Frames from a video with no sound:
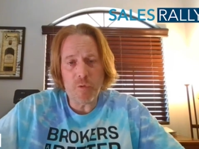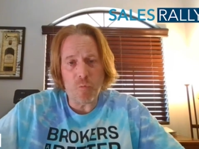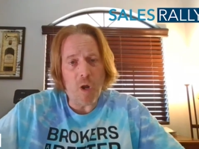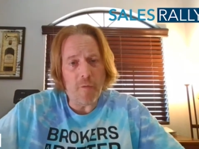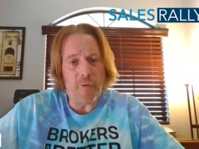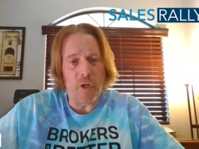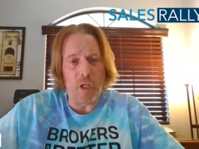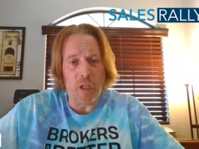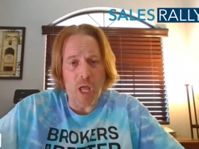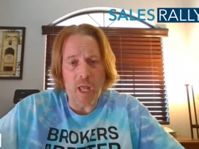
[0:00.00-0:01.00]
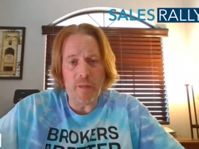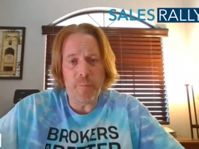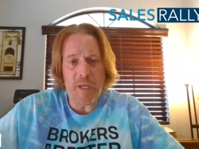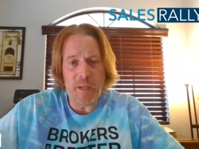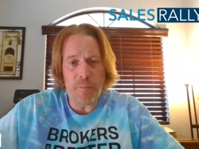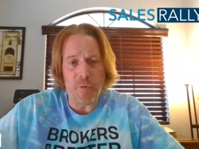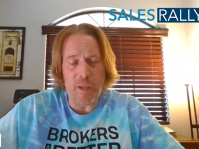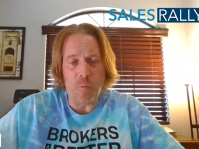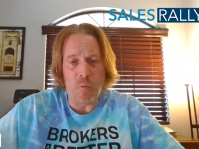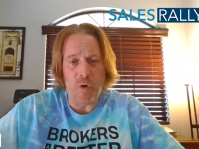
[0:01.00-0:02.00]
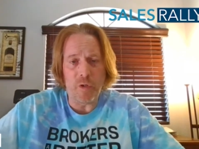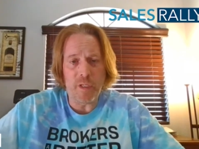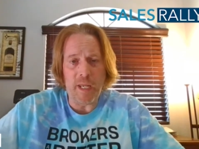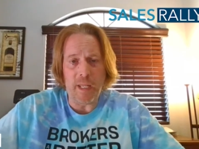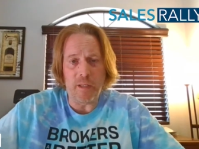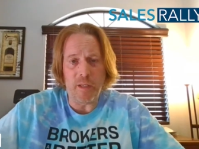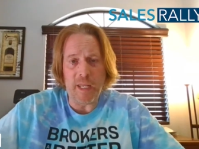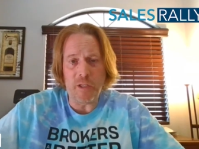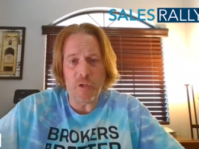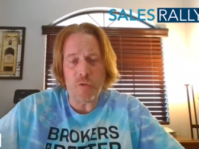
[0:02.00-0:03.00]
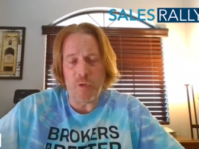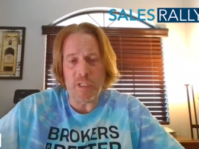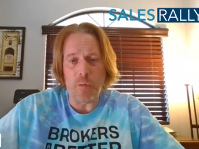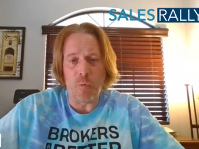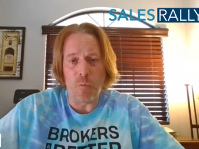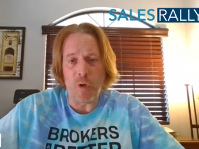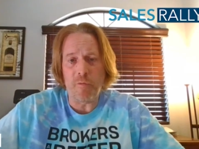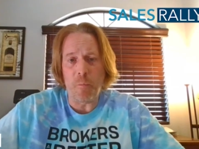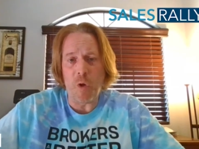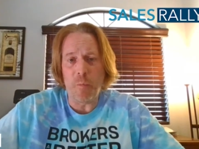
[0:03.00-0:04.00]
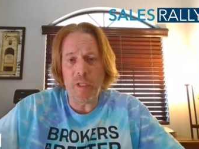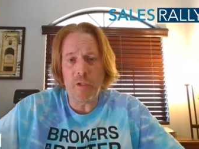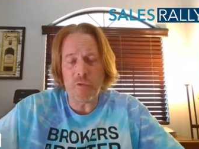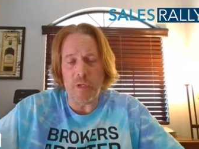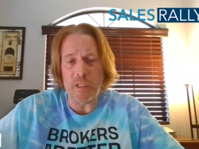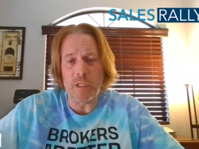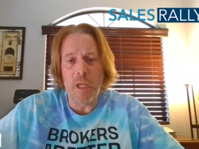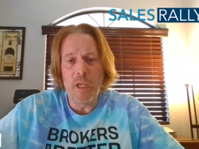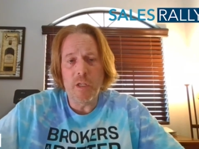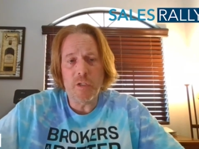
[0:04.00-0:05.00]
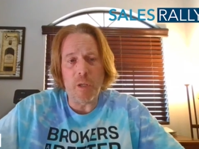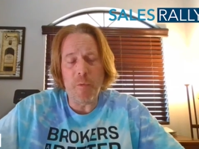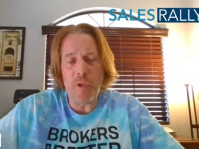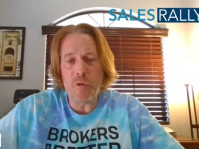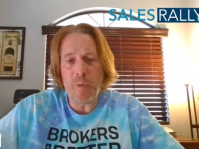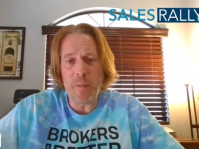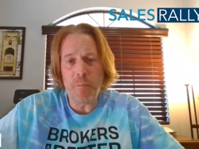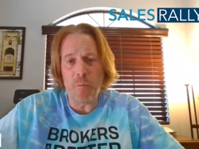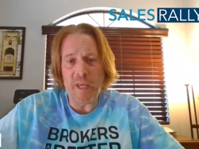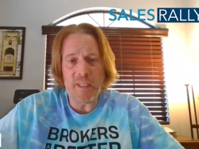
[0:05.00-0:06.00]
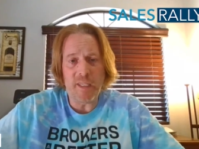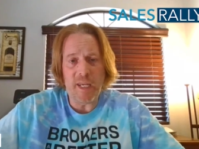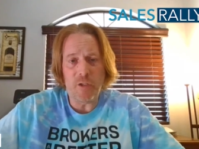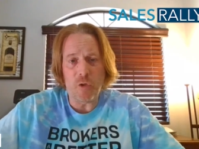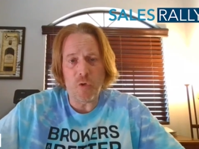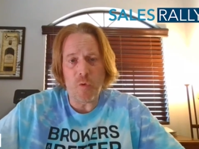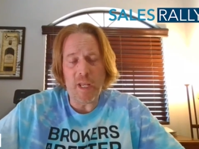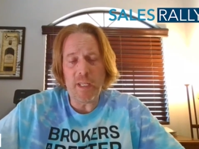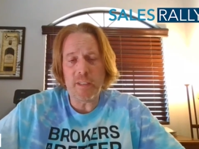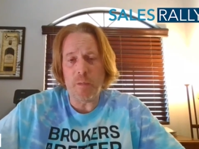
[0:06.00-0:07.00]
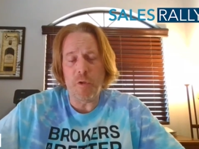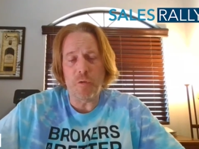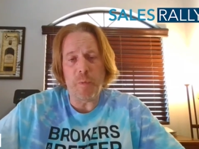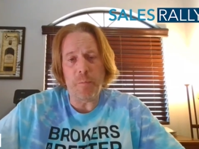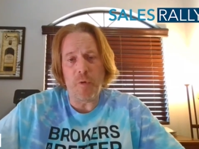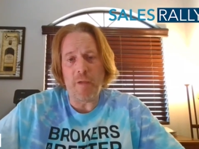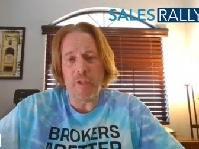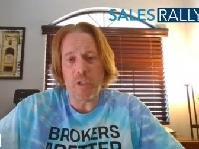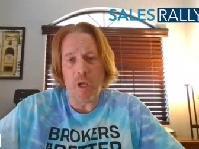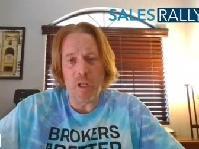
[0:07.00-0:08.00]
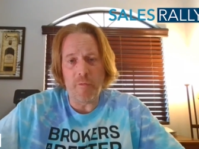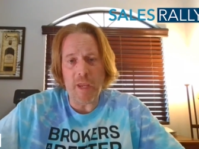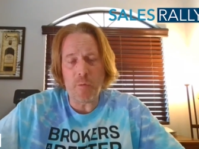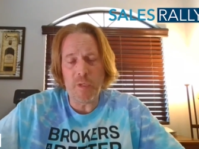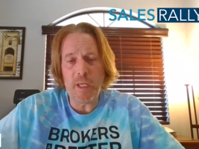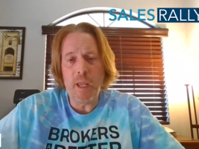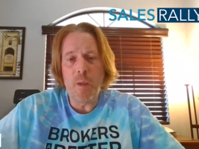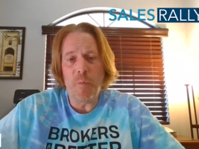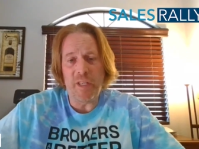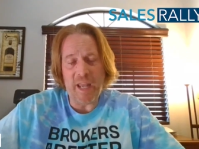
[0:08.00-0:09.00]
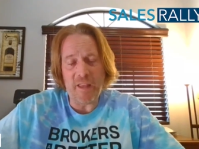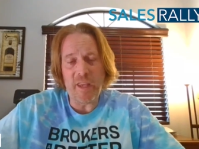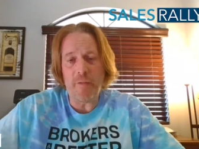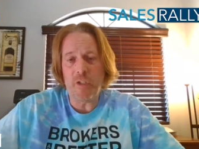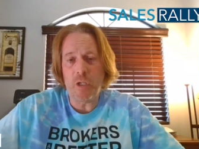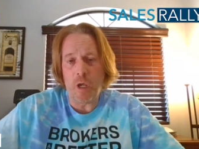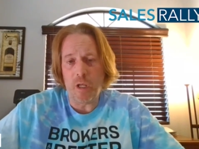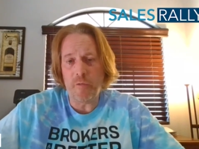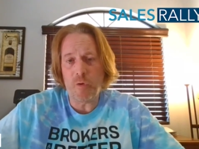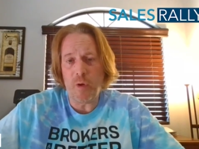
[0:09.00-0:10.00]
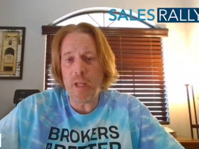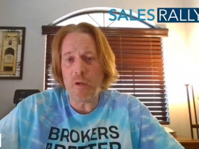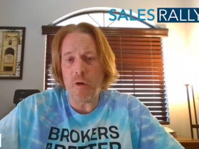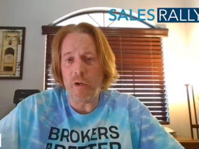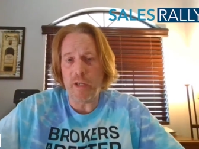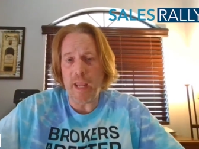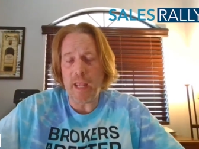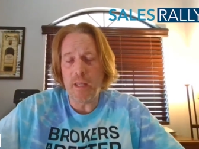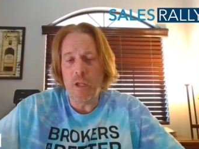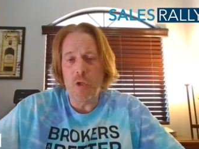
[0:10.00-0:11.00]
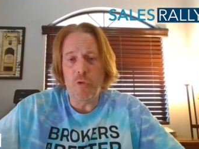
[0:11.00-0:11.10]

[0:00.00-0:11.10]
was rough on a lot of people that weren't in industries that were work from home industries some of those people maintained their credit some of those people have a ton of equity but now they have a ton of credit card debt